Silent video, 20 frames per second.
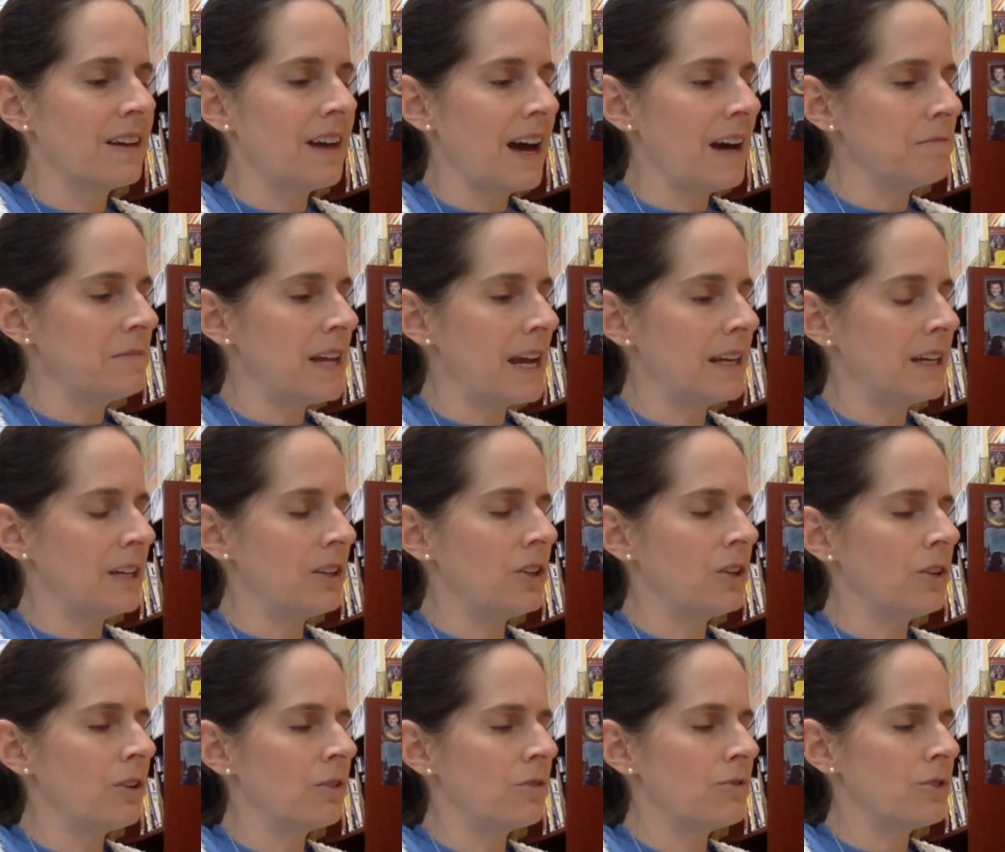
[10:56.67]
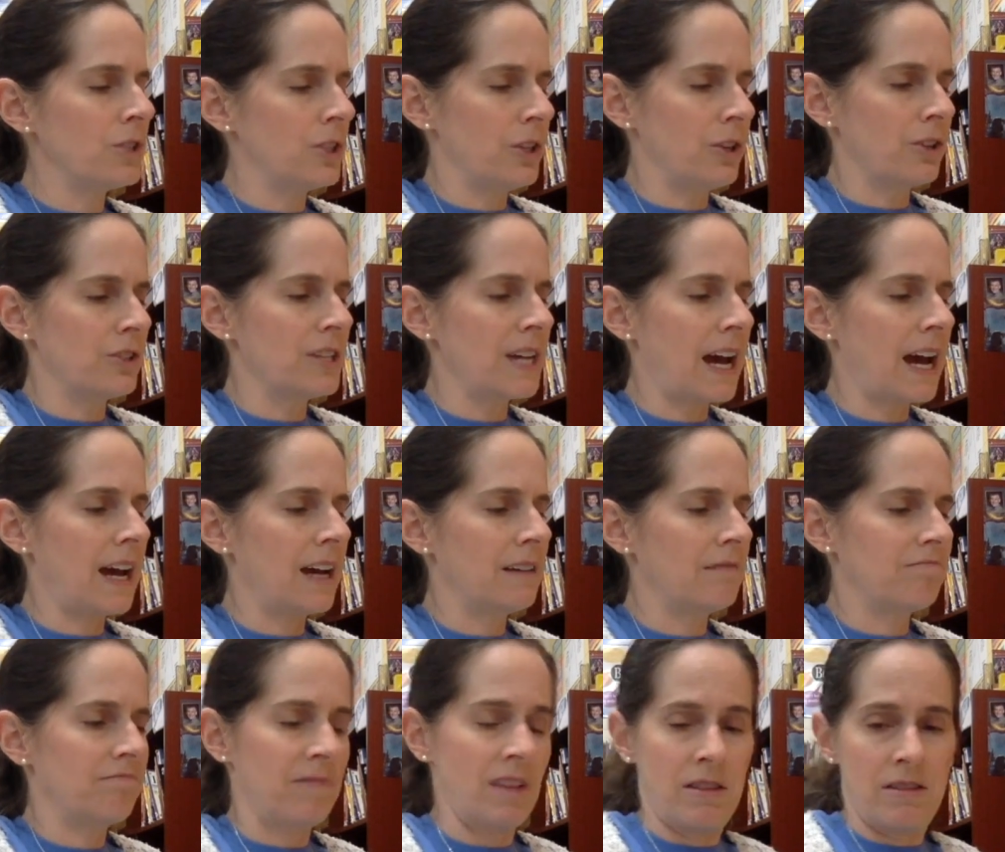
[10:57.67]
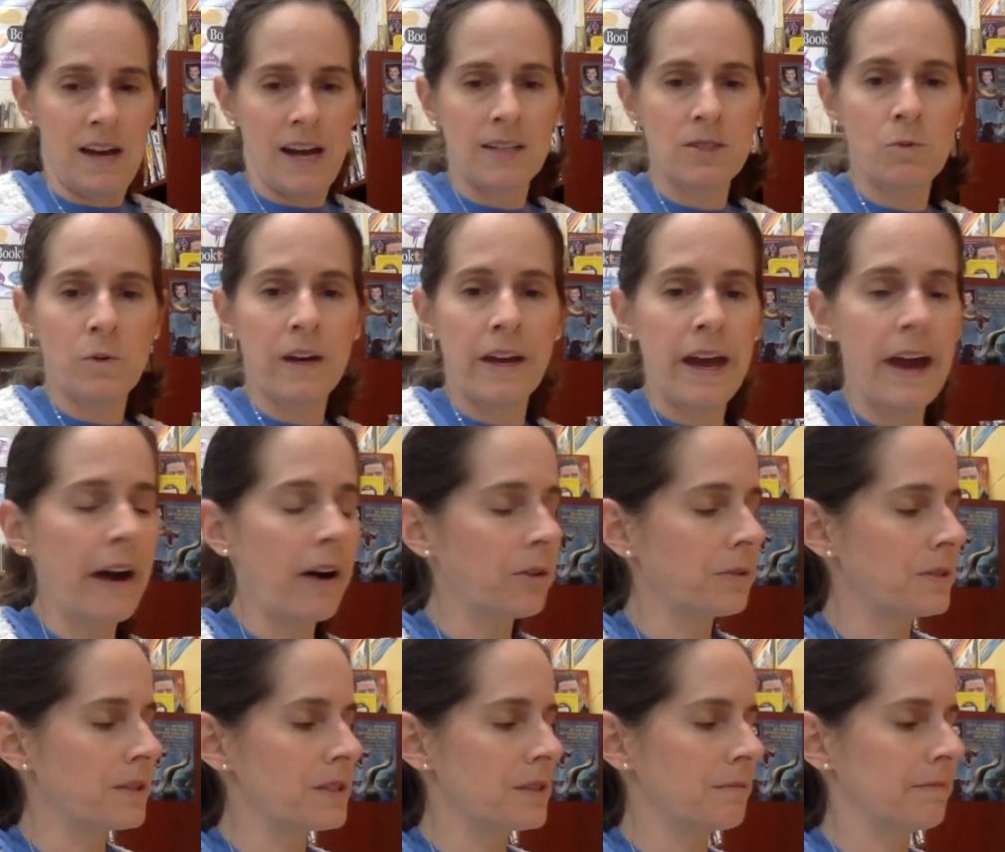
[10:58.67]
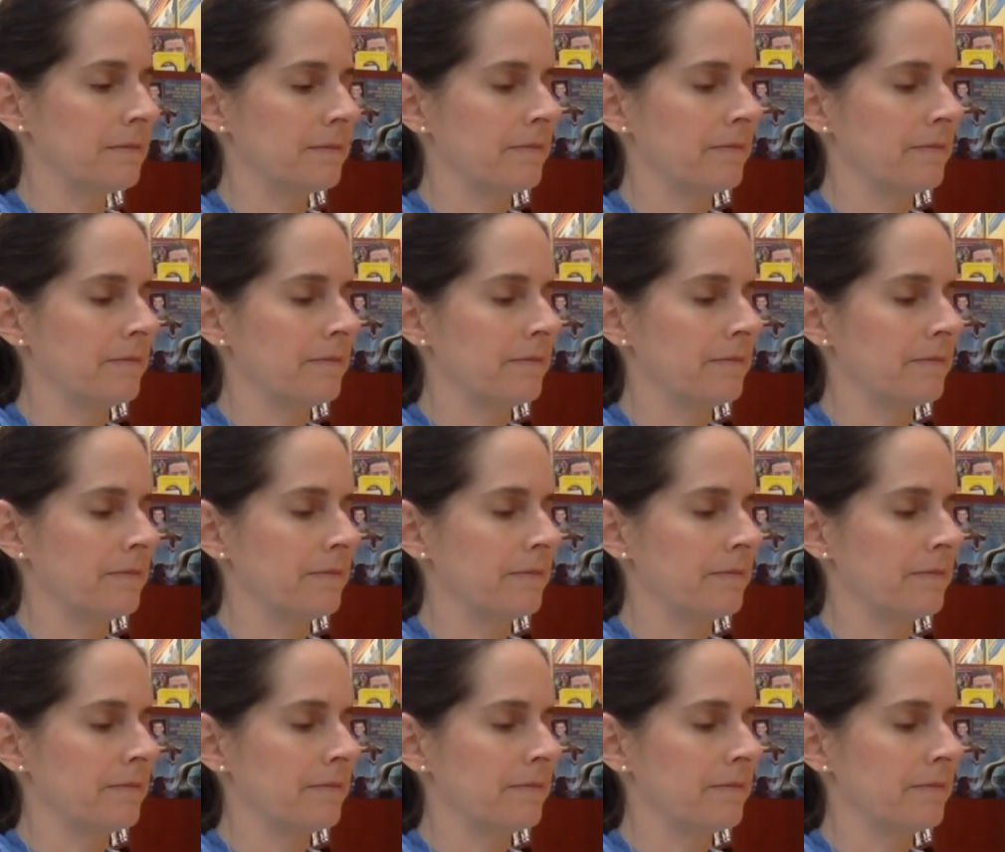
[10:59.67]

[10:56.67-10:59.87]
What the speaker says: I'm taking you to your dad, and that's what counts.